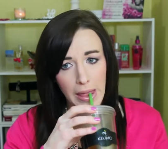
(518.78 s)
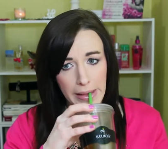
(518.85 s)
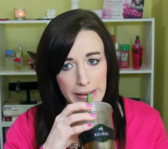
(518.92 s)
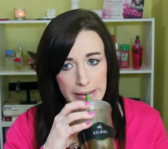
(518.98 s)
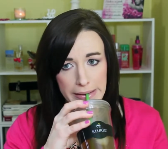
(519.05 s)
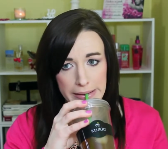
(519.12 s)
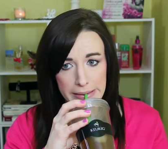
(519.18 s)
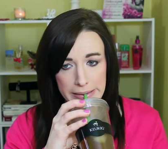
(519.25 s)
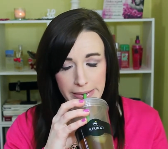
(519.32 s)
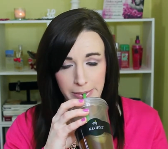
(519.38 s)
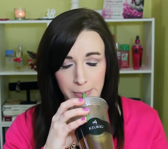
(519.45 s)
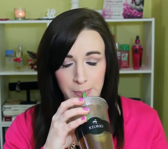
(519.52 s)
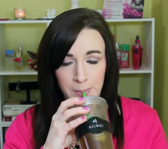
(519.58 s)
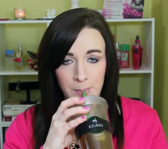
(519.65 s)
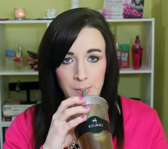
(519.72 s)

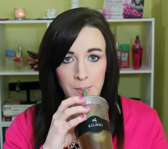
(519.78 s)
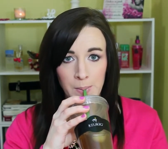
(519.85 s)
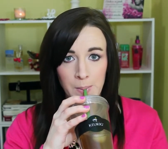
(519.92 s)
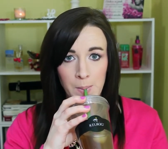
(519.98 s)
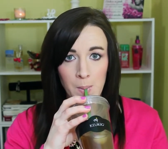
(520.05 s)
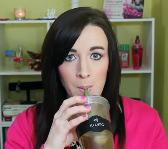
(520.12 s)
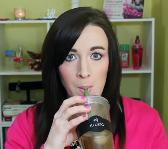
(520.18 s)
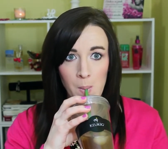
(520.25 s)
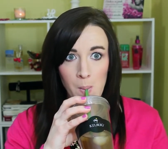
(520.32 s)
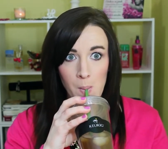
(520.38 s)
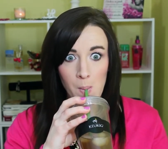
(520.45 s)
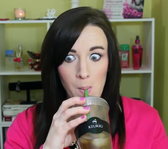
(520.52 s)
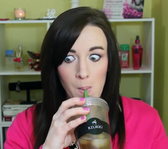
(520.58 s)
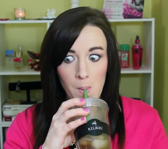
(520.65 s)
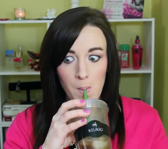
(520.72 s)

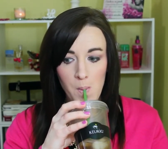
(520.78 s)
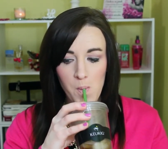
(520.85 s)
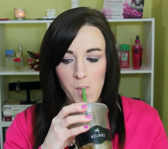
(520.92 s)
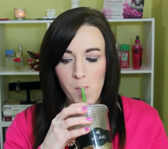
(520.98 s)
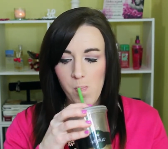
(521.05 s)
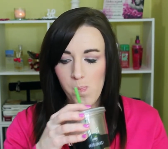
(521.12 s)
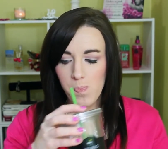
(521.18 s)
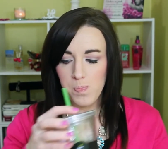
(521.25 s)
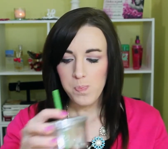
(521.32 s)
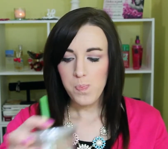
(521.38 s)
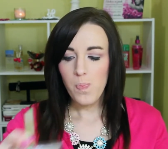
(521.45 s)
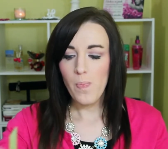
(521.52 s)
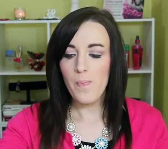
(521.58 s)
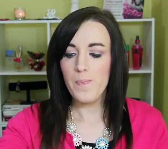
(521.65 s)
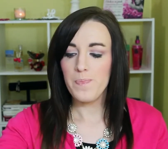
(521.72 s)

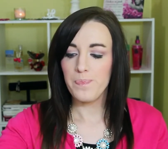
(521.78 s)
Nothing is said.